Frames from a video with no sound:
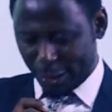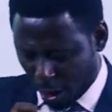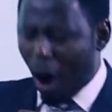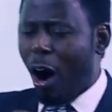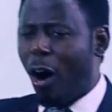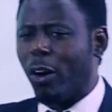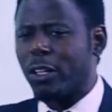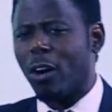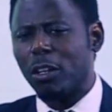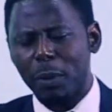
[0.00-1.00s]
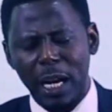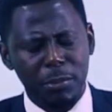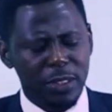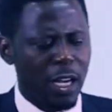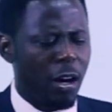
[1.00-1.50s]
God all by
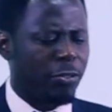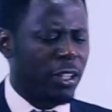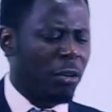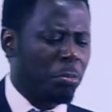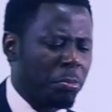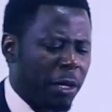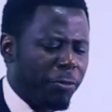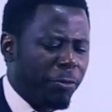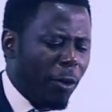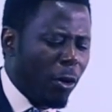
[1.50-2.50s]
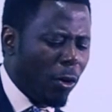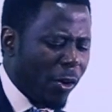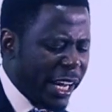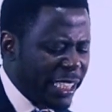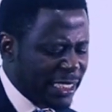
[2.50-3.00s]
himself. Number four, he
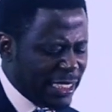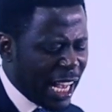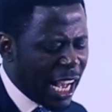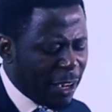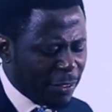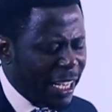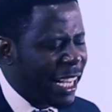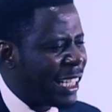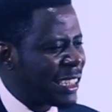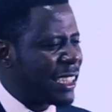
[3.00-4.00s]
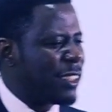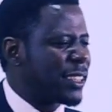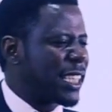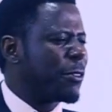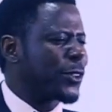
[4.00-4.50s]
serves, he still
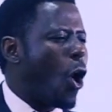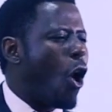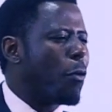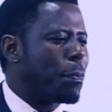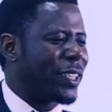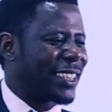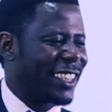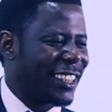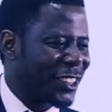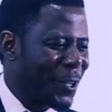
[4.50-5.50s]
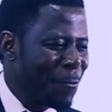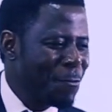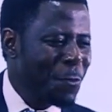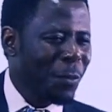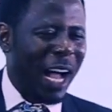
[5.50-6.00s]
saves all persons. I